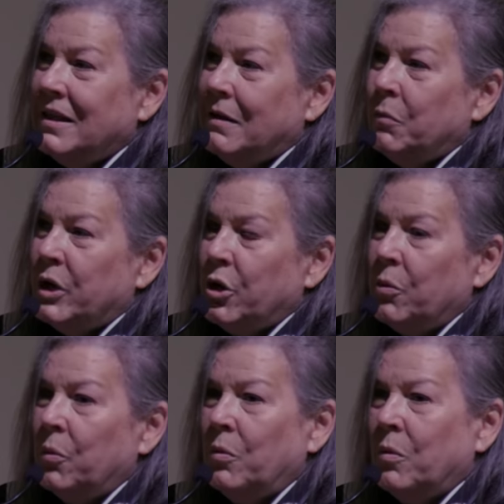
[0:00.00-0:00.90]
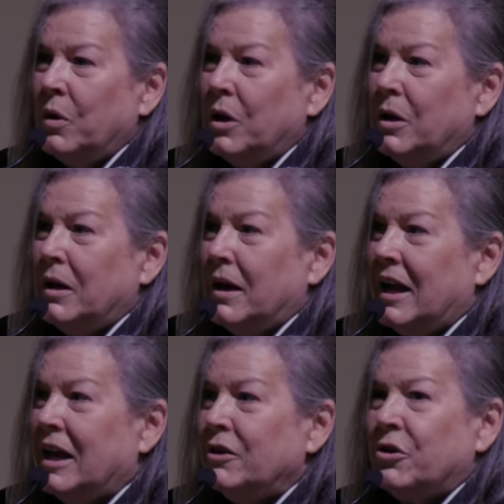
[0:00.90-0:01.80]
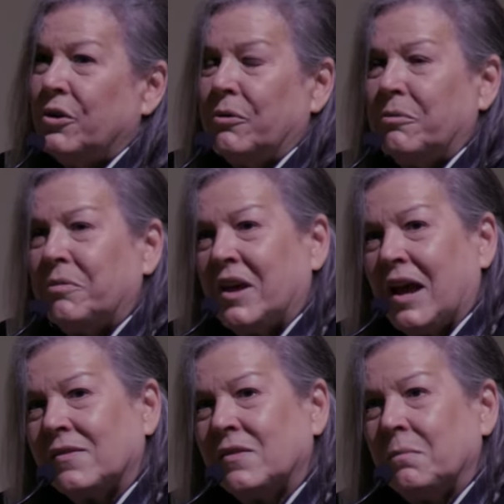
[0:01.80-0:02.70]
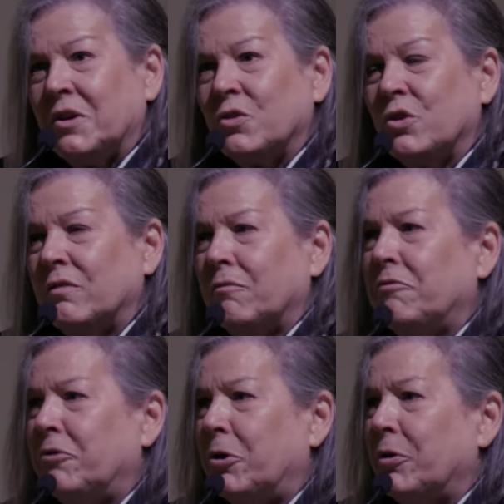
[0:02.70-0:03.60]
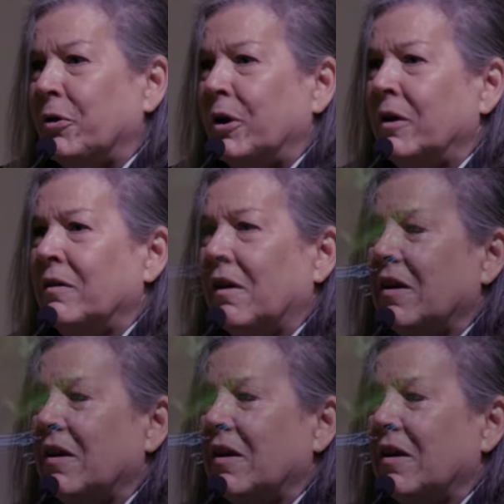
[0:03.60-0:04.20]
Then when you enter the exhibition further,